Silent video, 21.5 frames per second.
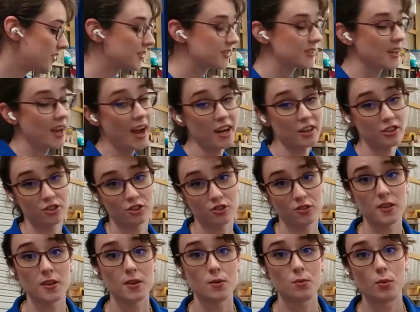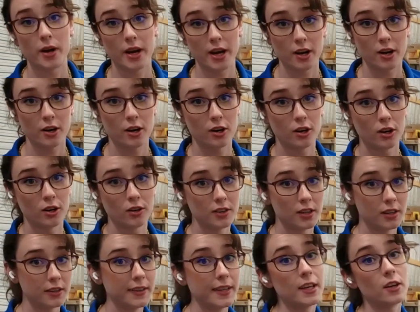is actually where
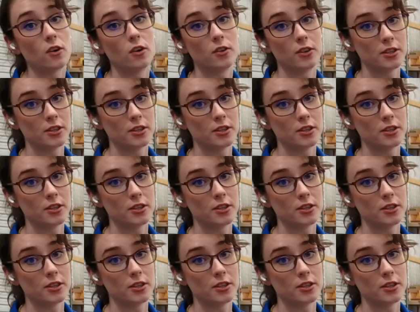the leak on